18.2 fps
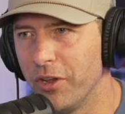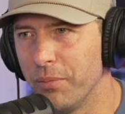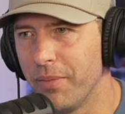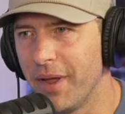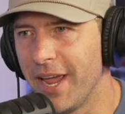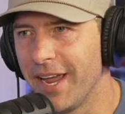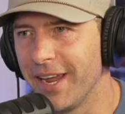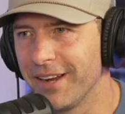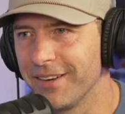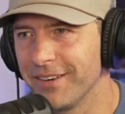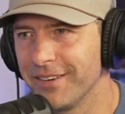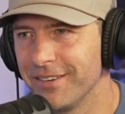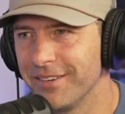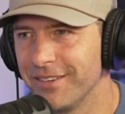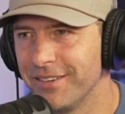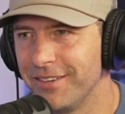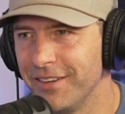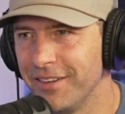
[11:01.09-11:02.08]
back
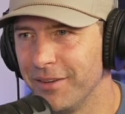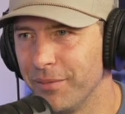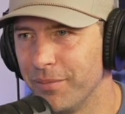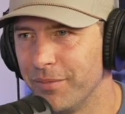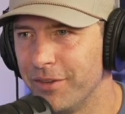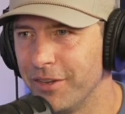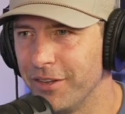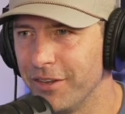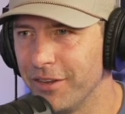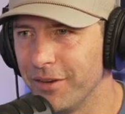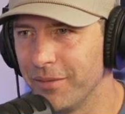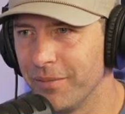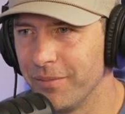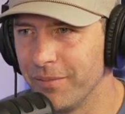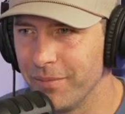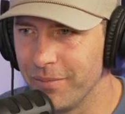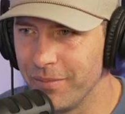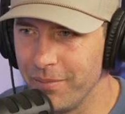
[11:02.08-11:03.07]
to the
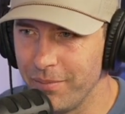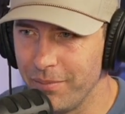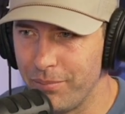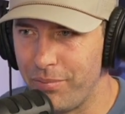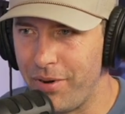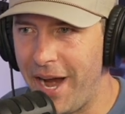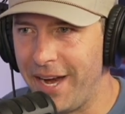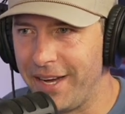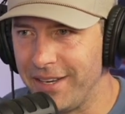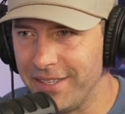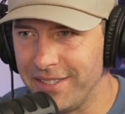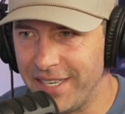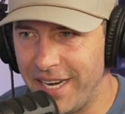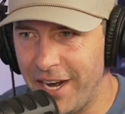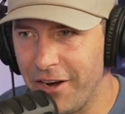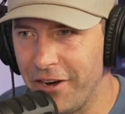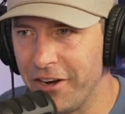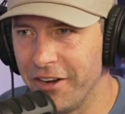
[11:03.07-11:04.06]
practice
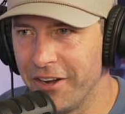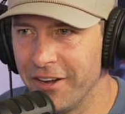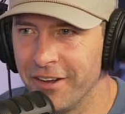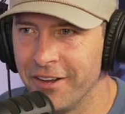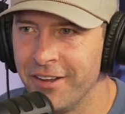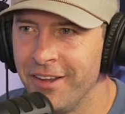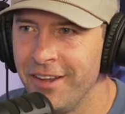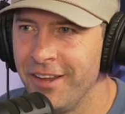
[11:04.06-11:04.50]
area,